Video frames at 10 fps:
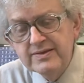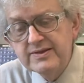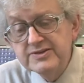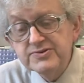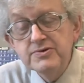
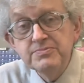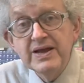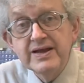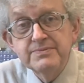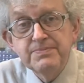These are all
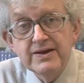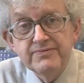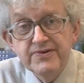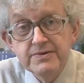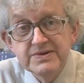made by
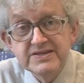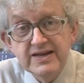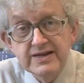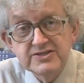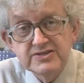
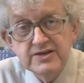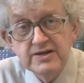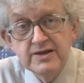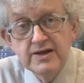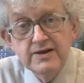fermentation
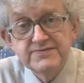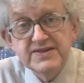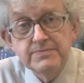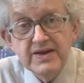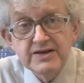of
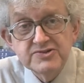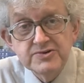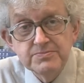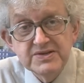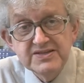some
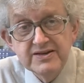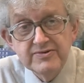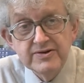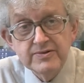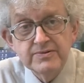natural
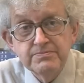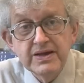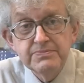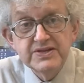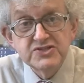material,
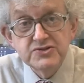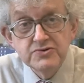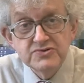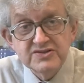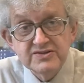maybe
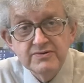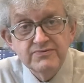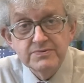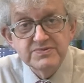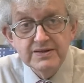juice
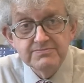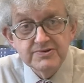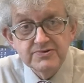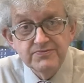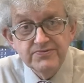from some
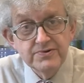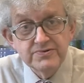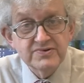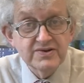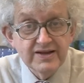sort of
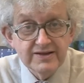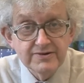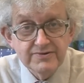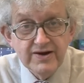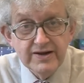fruit like
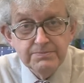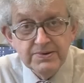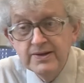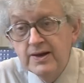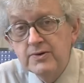a grape,
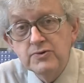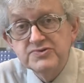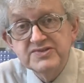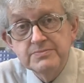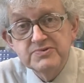
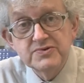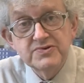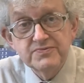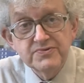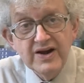or some
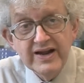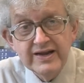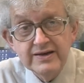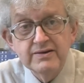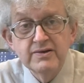sort of
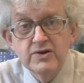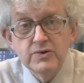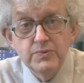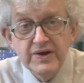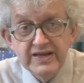grain,
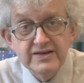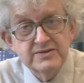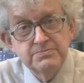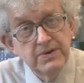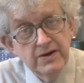
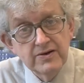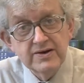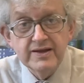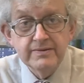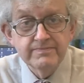wheat,
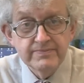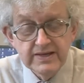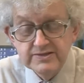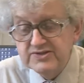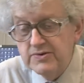barley,
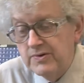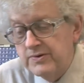and so